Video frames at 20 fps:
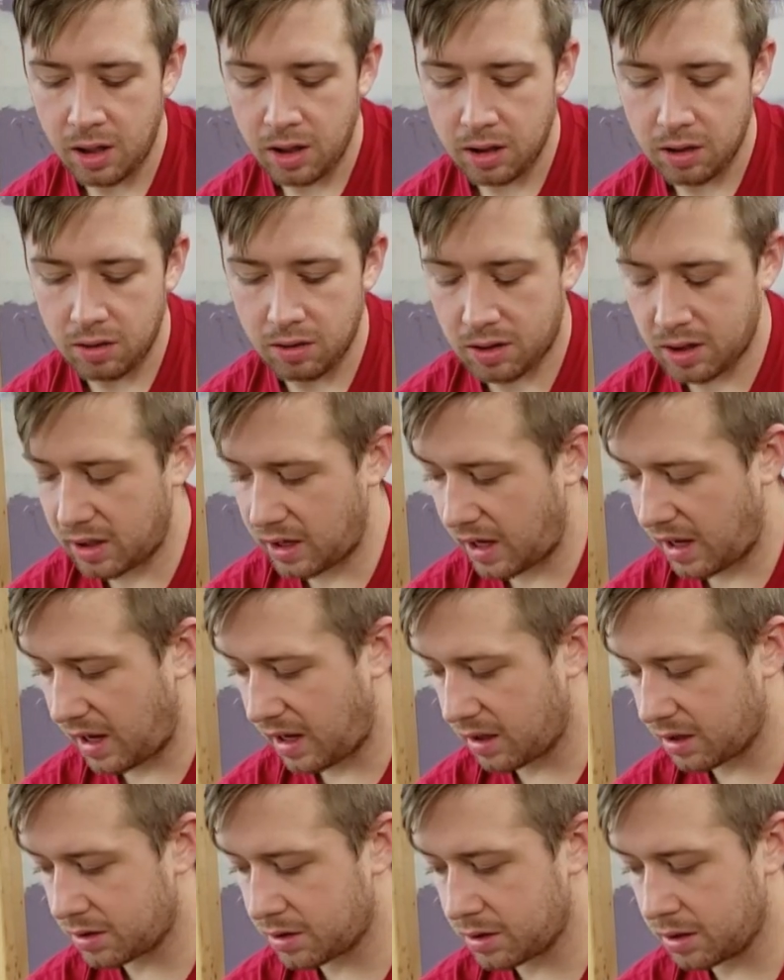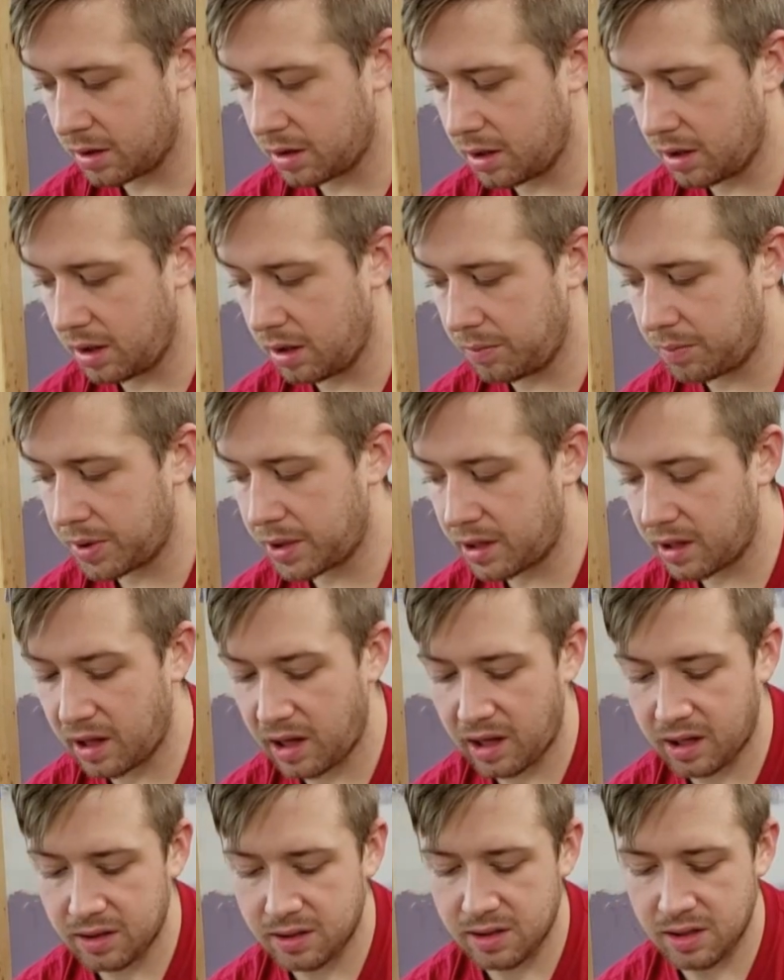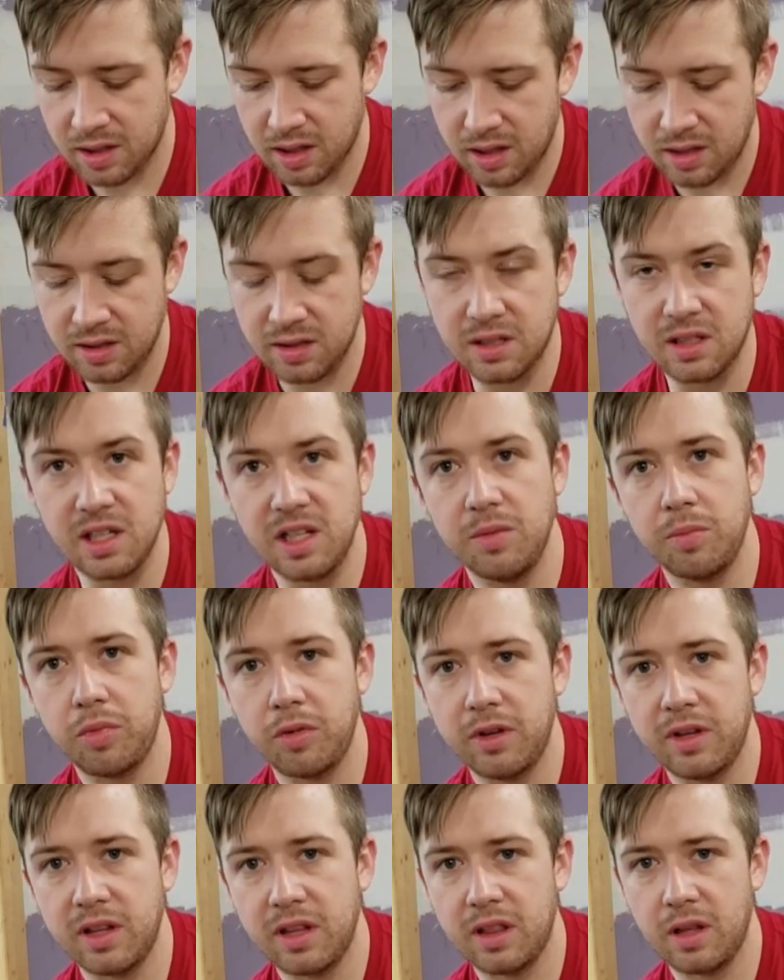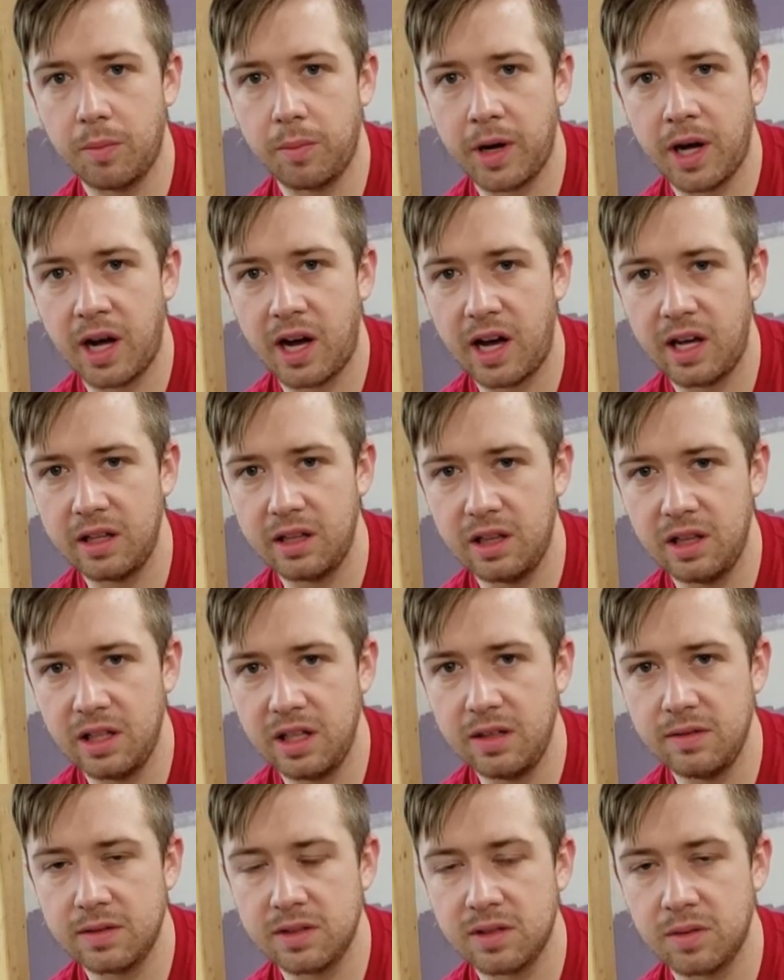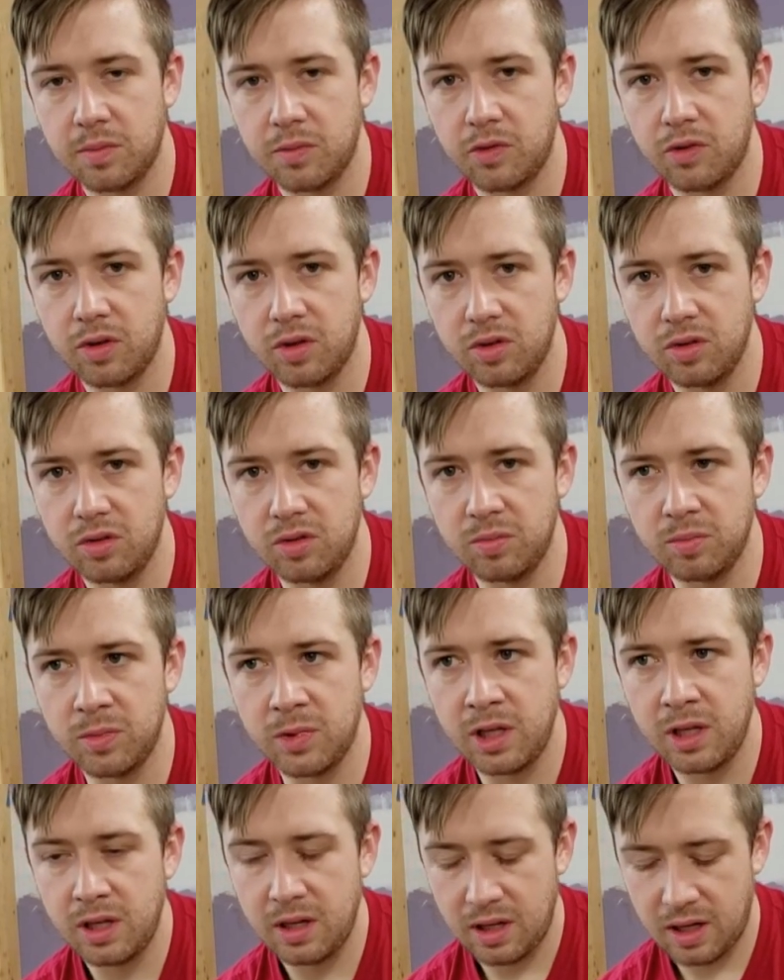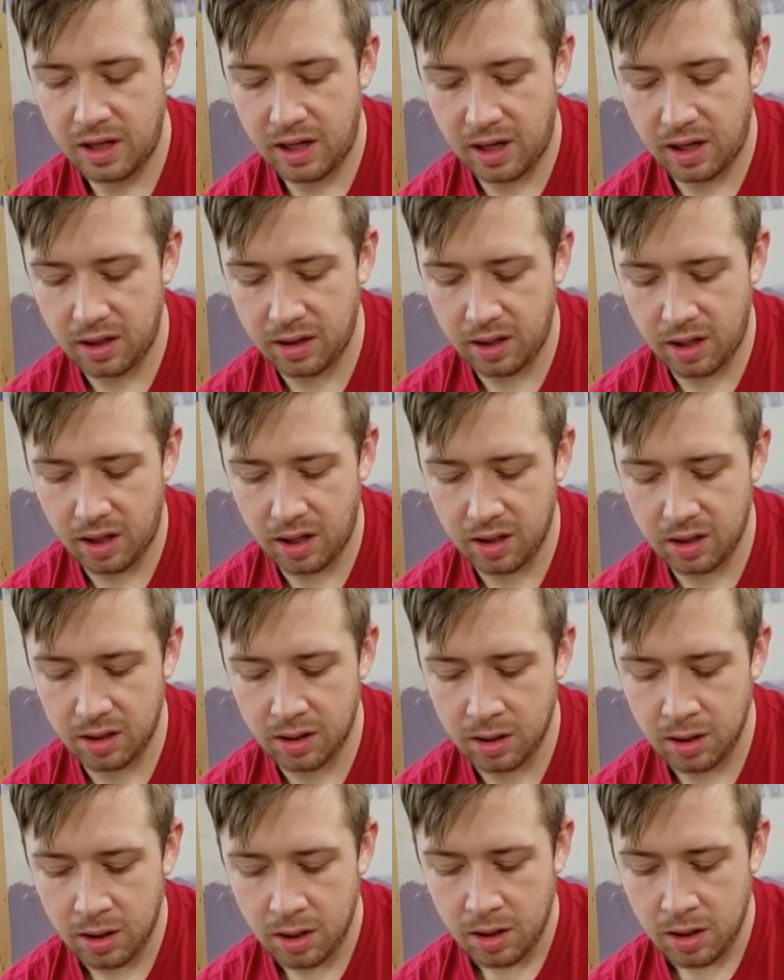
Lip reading: you can actually plant it deep within the pot, leave some room, and then